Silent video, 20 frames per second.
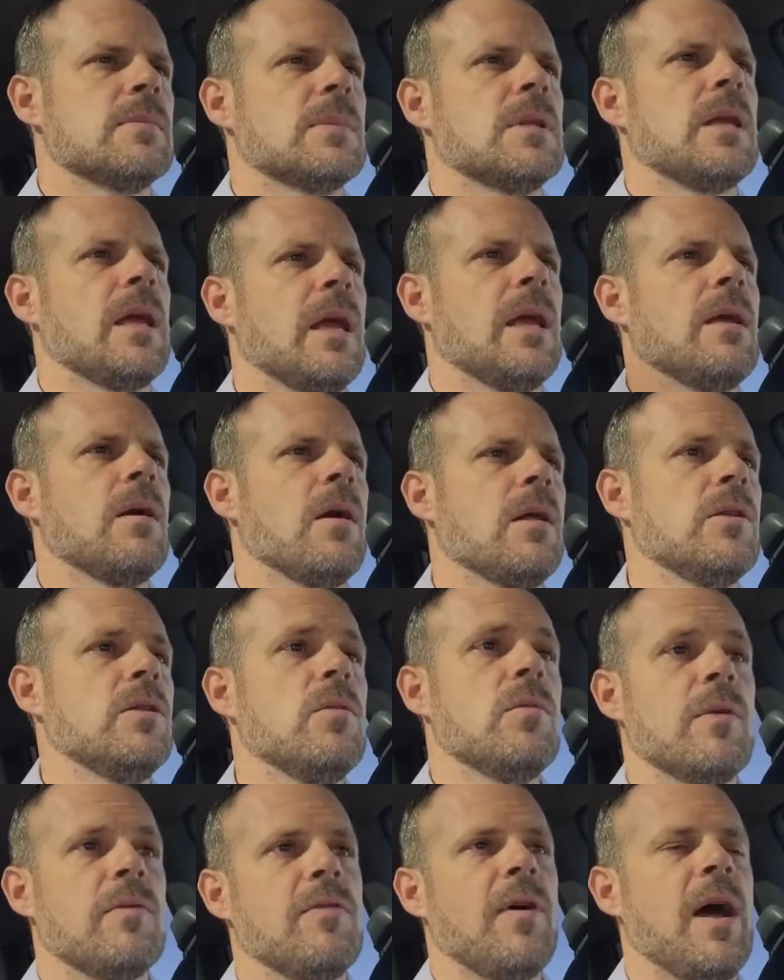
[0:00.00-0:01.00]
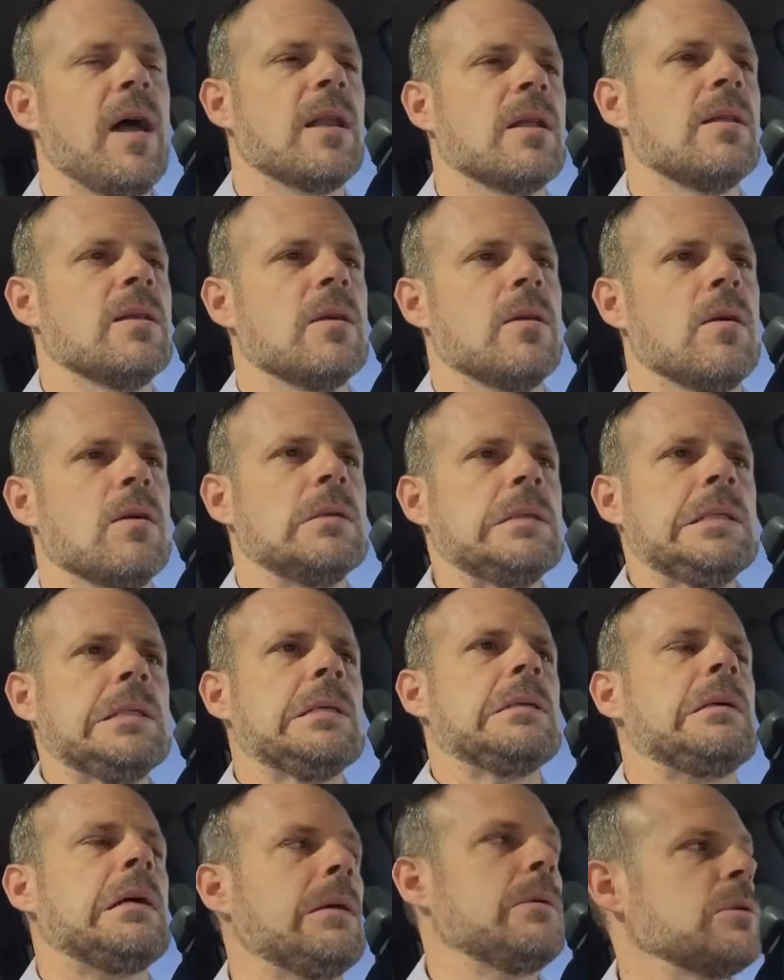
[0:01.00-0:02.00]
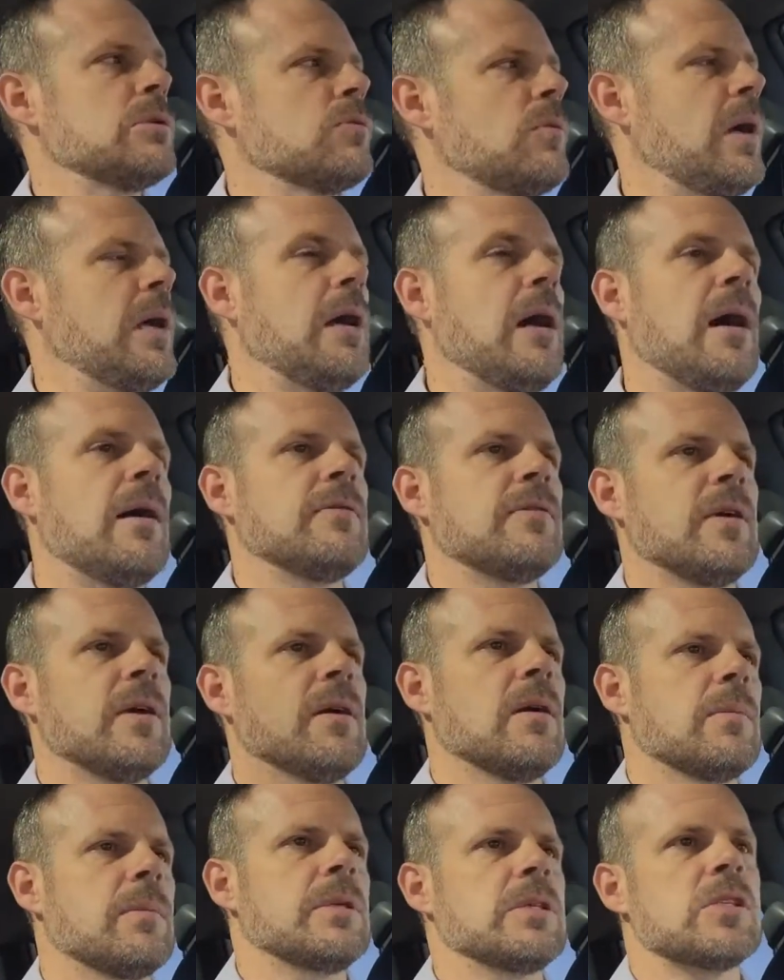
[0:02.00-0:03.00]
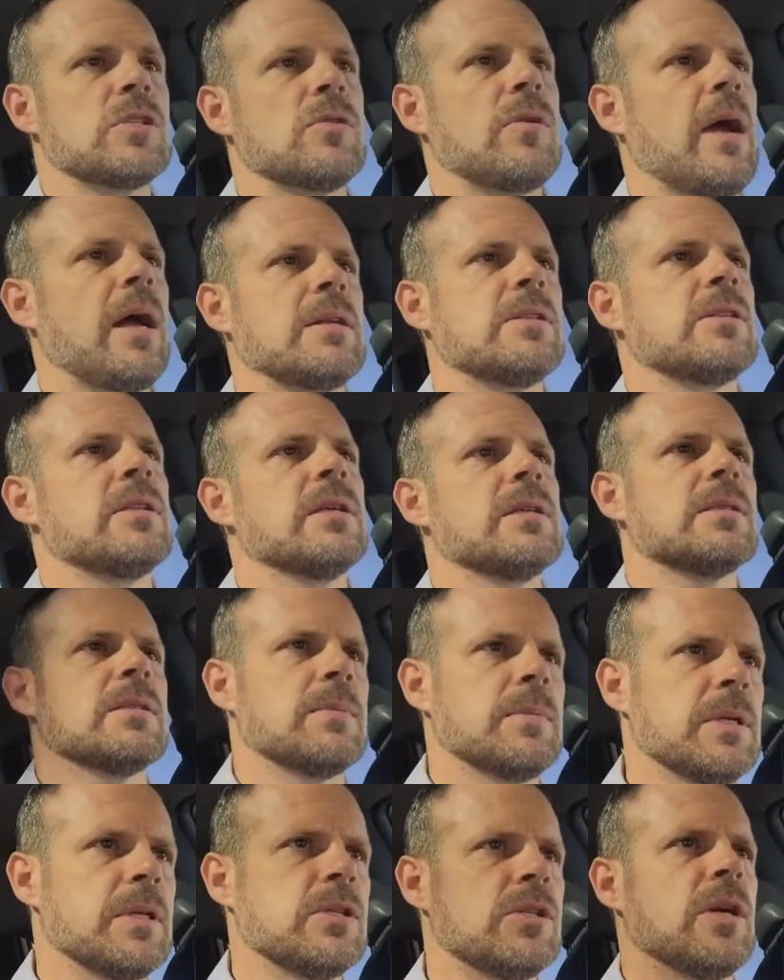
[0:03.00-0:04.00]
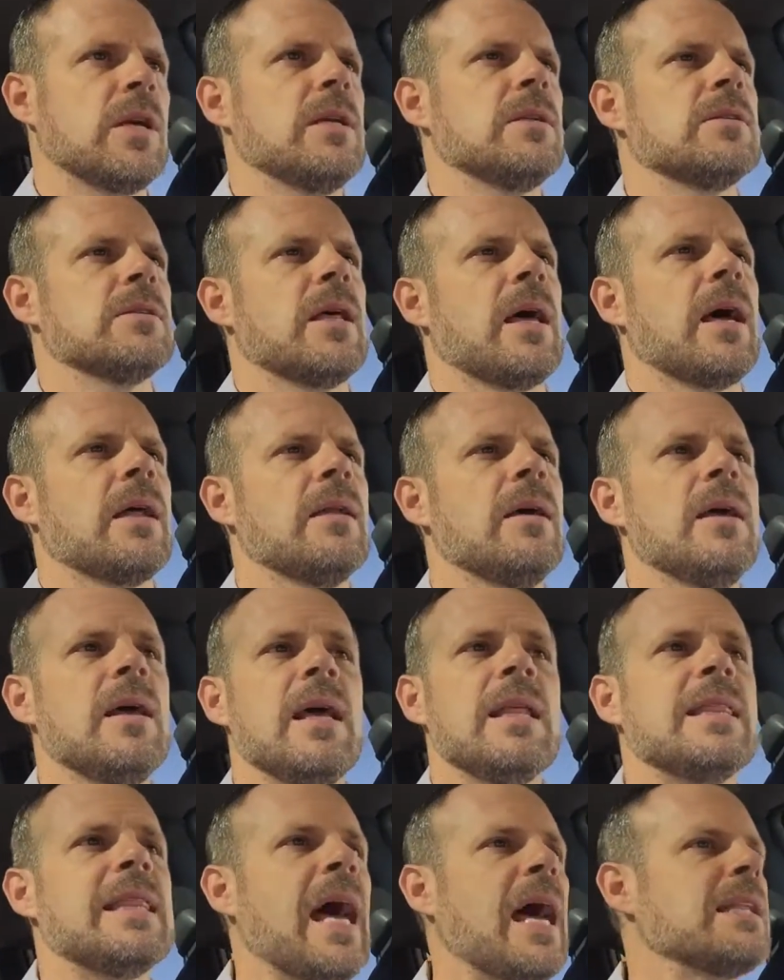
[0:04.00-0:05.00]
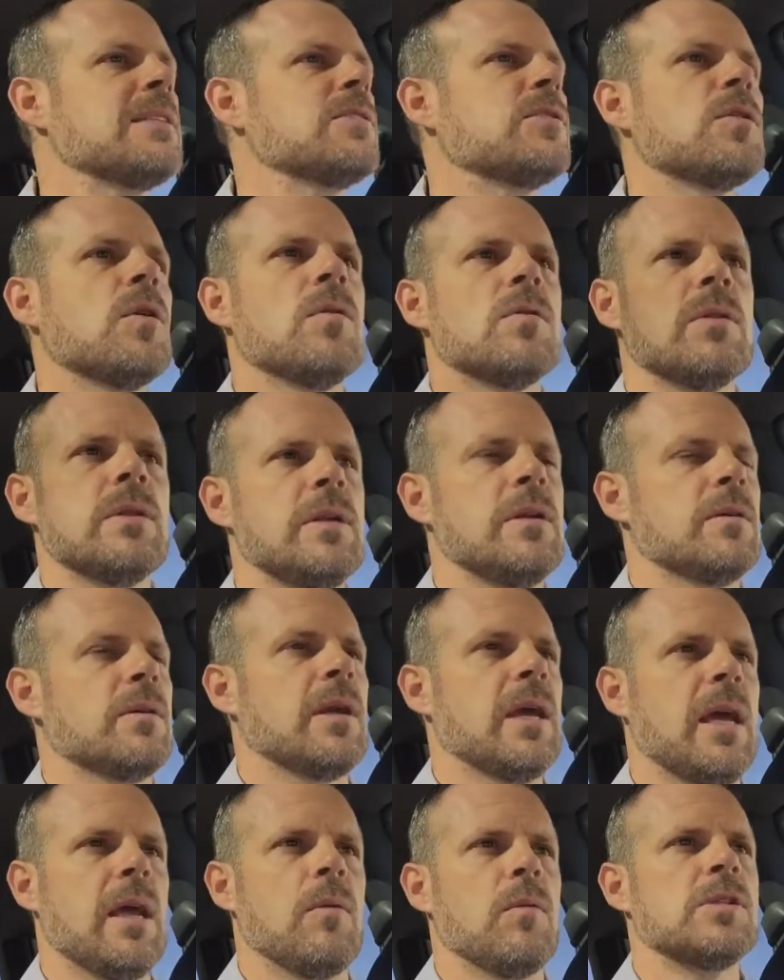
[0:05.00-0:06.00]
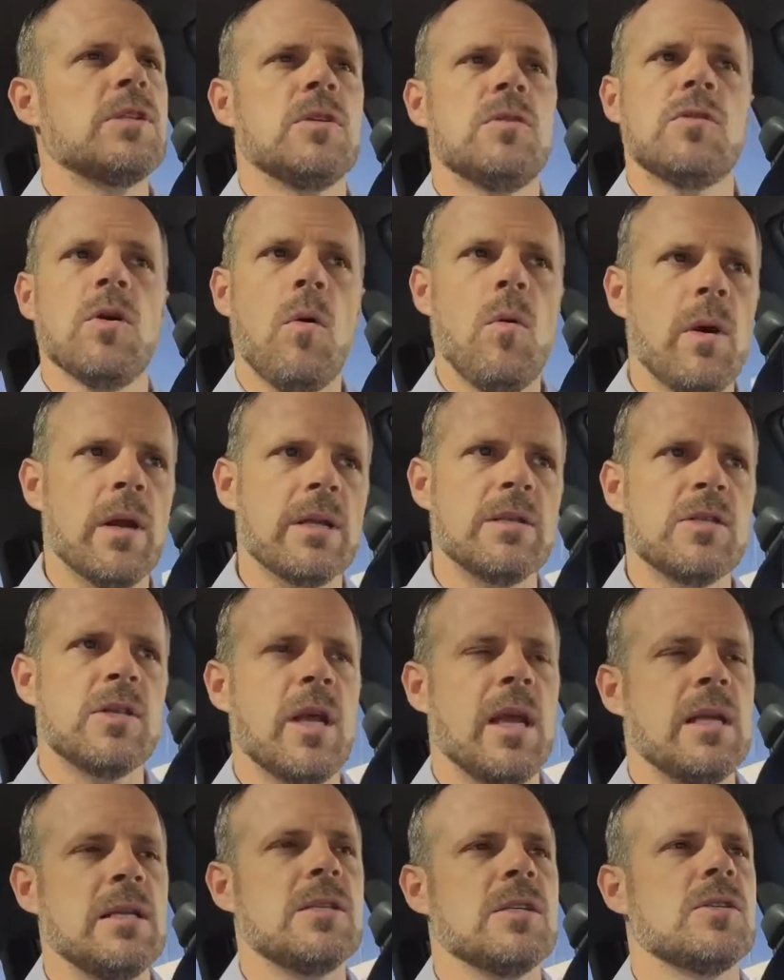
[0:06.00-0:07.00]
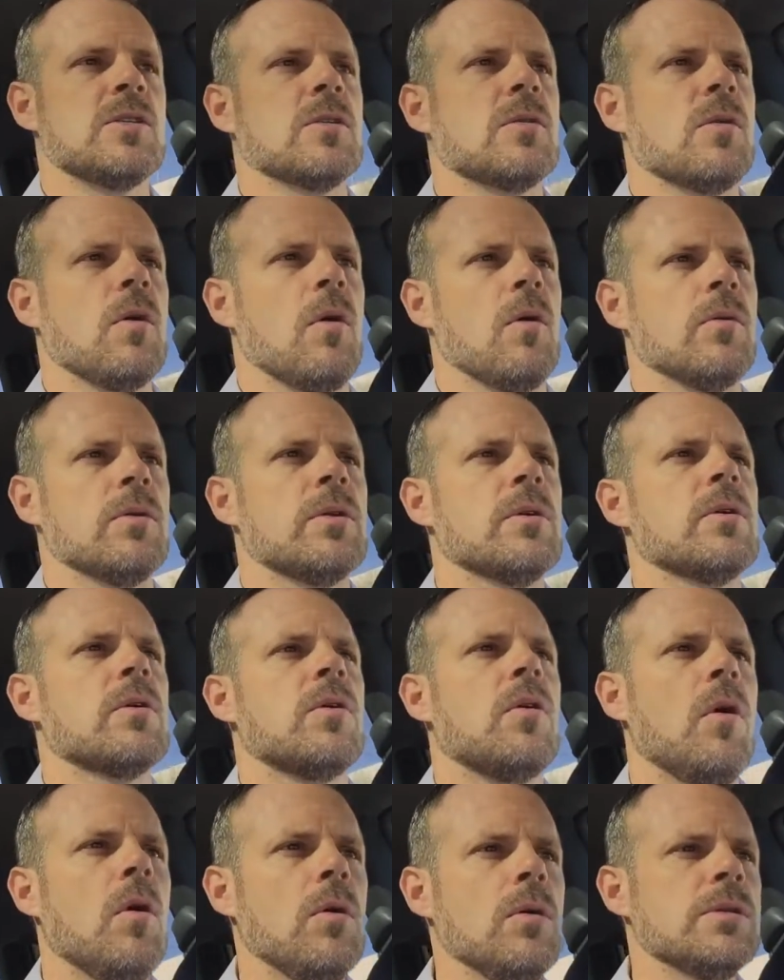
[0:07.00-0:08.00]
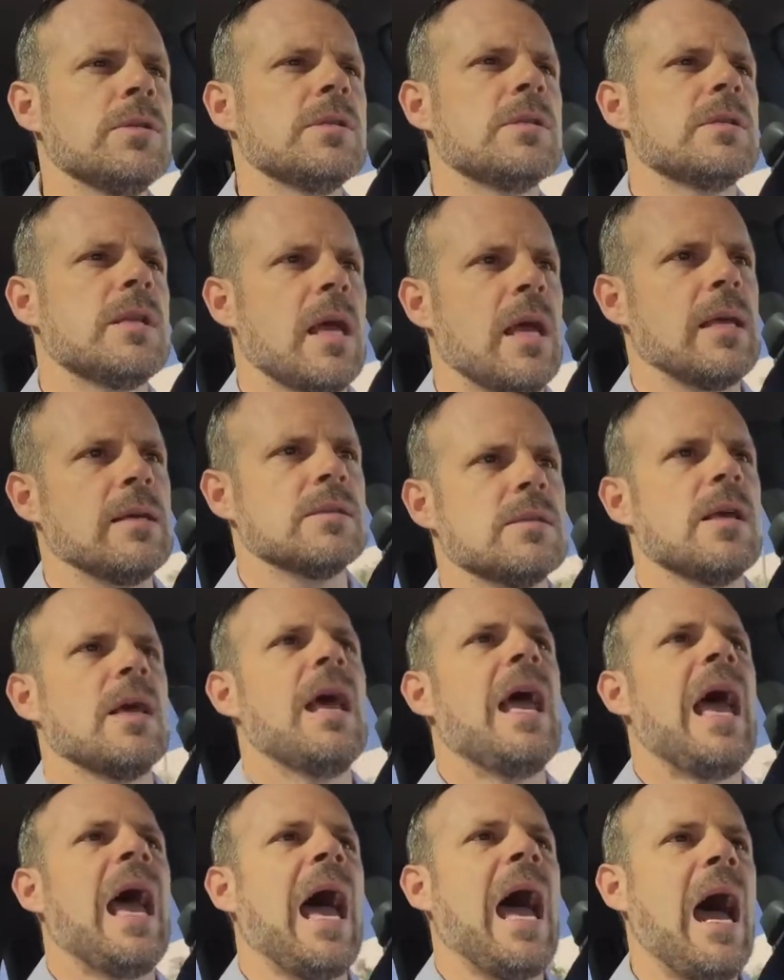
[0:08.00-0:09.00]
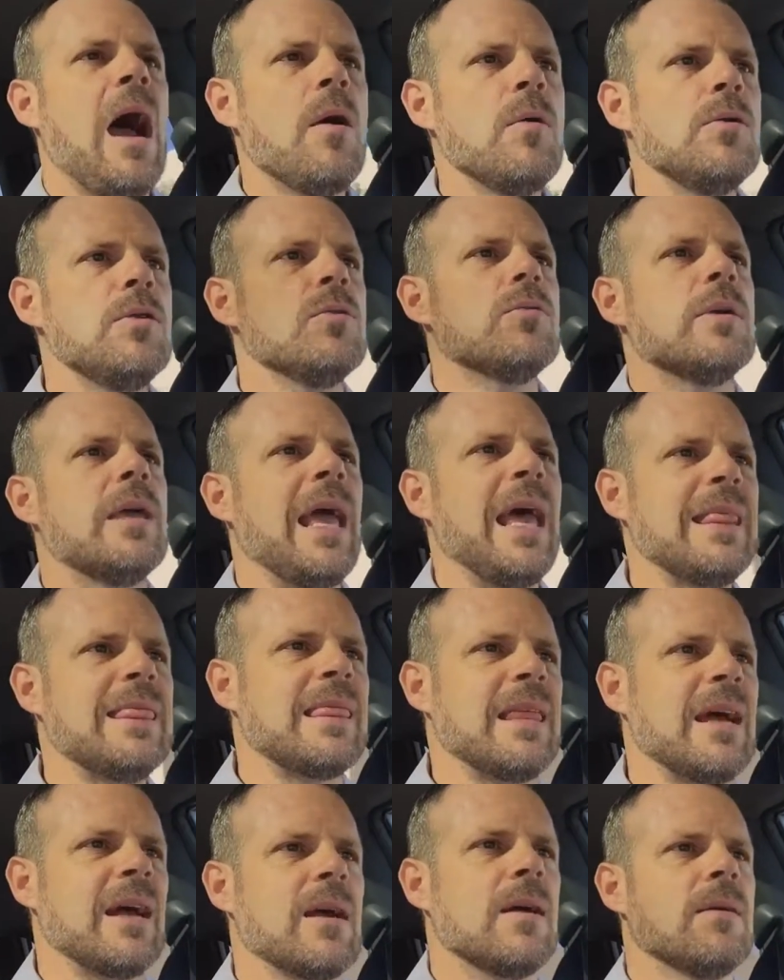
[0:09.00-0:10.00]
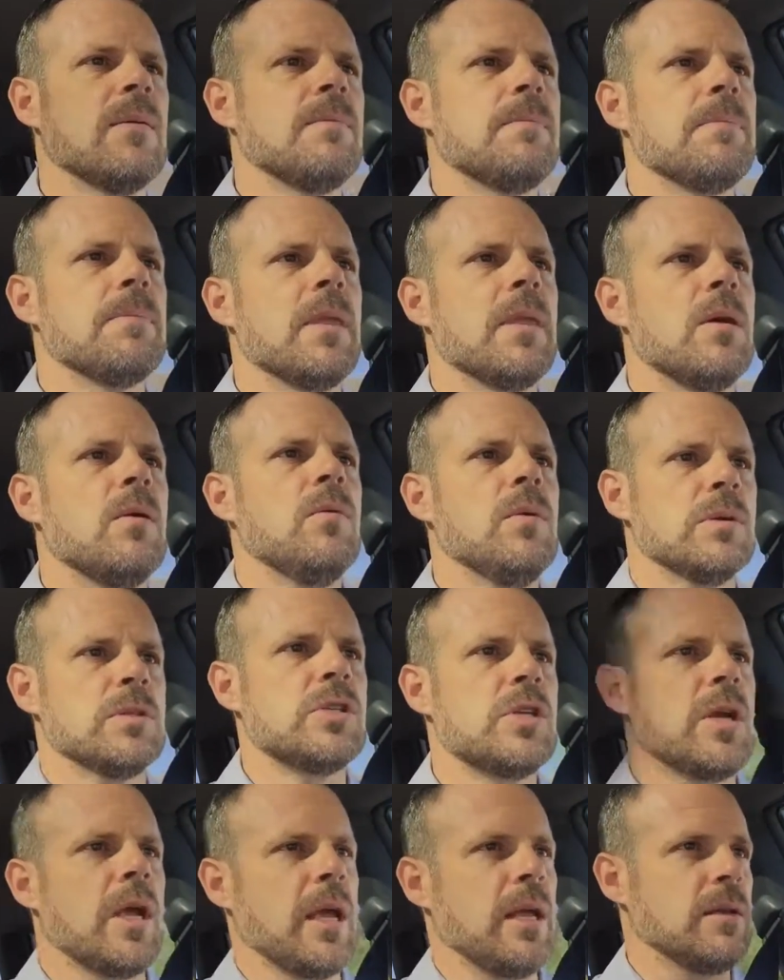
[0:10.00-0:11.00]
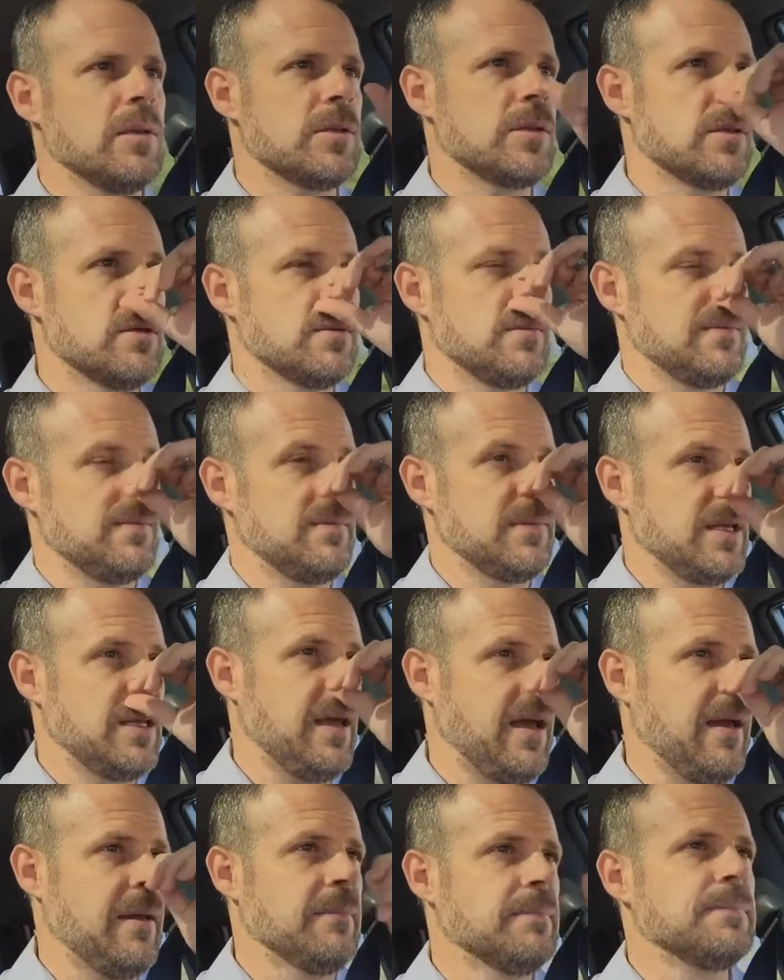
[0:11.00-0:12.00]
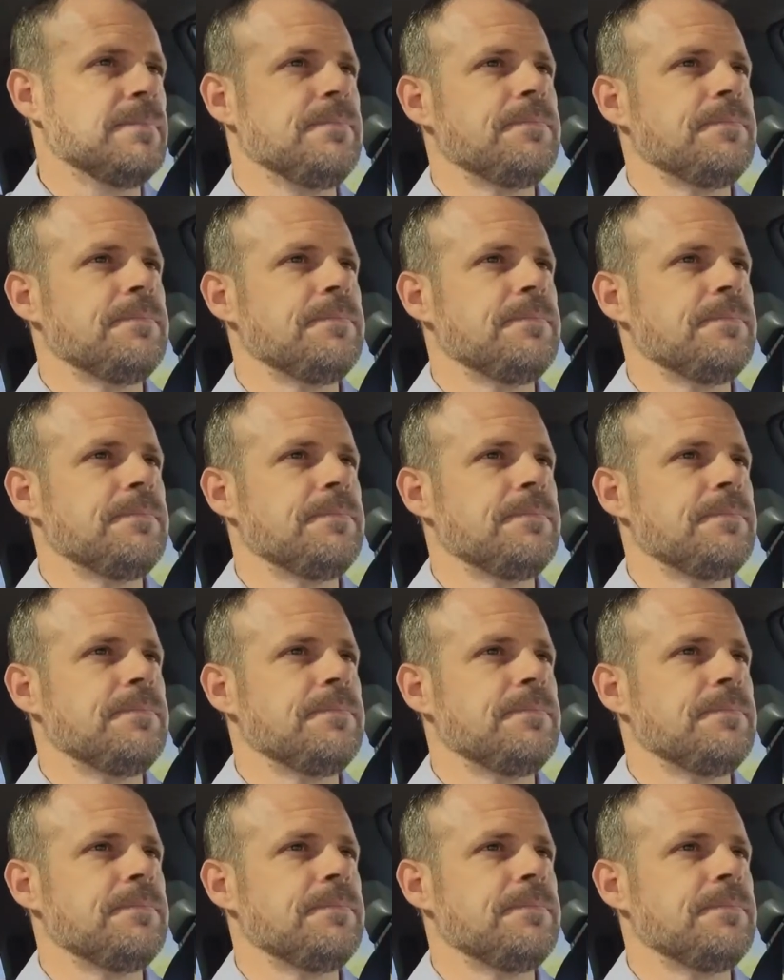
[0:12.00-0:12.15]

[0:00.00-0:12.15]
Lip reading: Okay, and you refine it. And you go, I was way off here. I'm going to scratch this. I'm going to change that. That's totally okay. What you don't want to change is your goal. Your goal stays. How you get there will change. Okay.